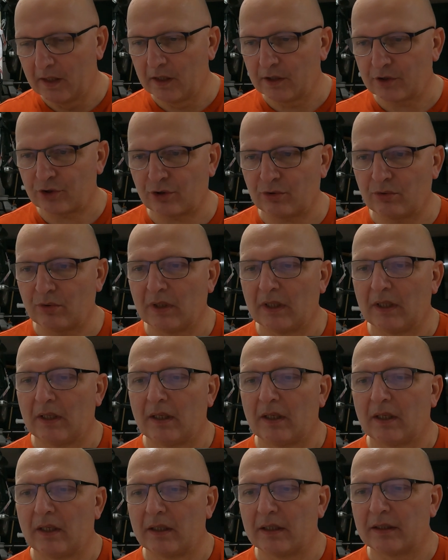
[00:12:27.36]
So,
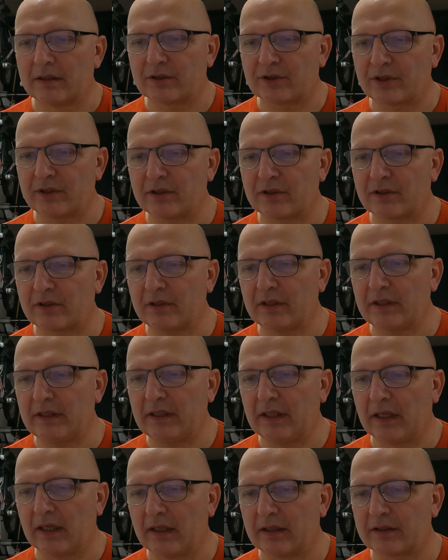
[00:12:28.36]
since
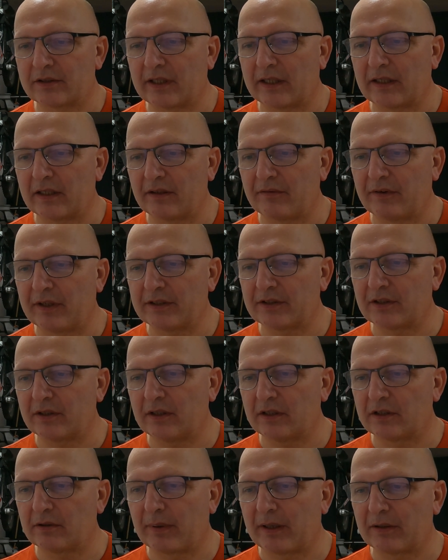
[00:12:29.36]
the standard deviation
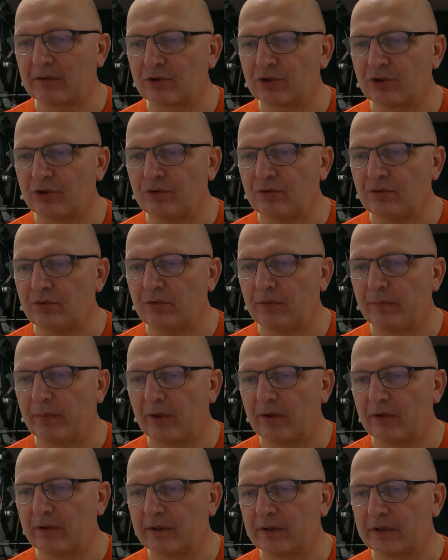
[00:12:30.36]
is about
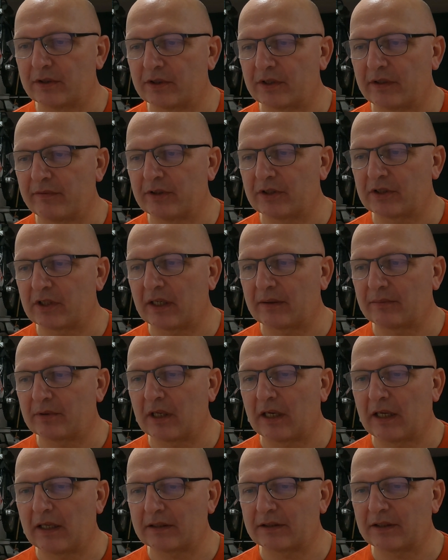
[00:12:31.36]
2.7 times
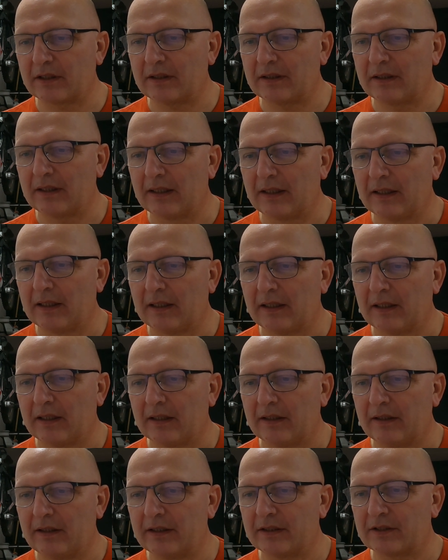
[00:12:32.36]
larger,
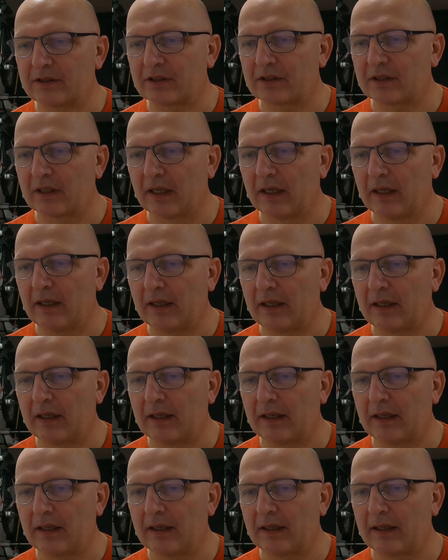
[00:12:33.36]
this
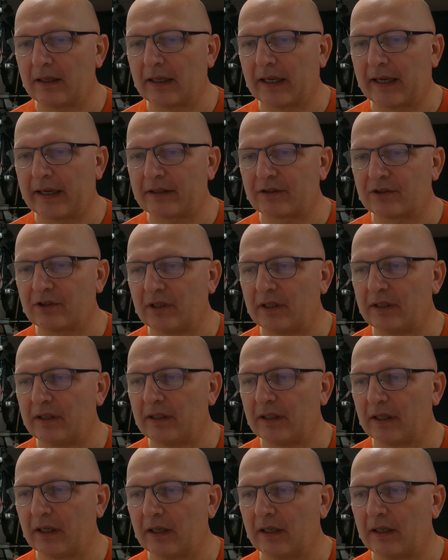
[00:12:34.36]

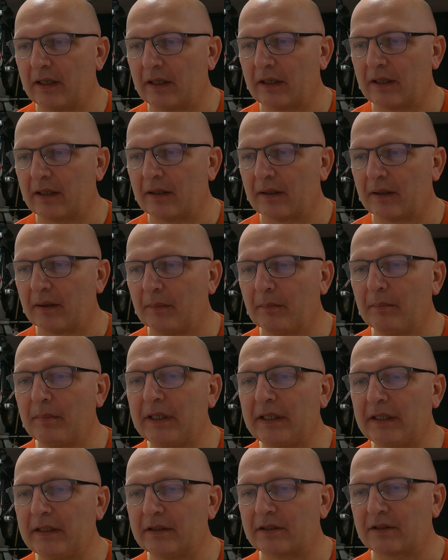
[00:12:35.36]
actually
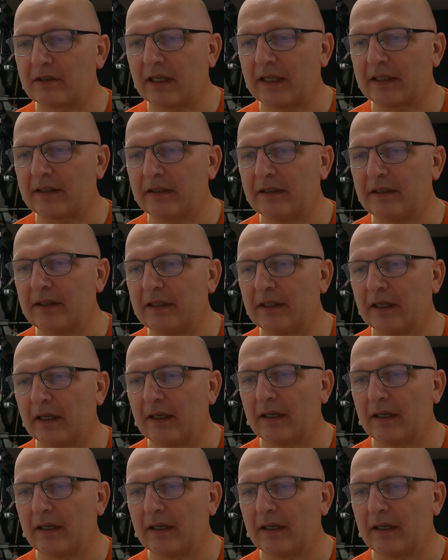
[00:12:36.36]
means that the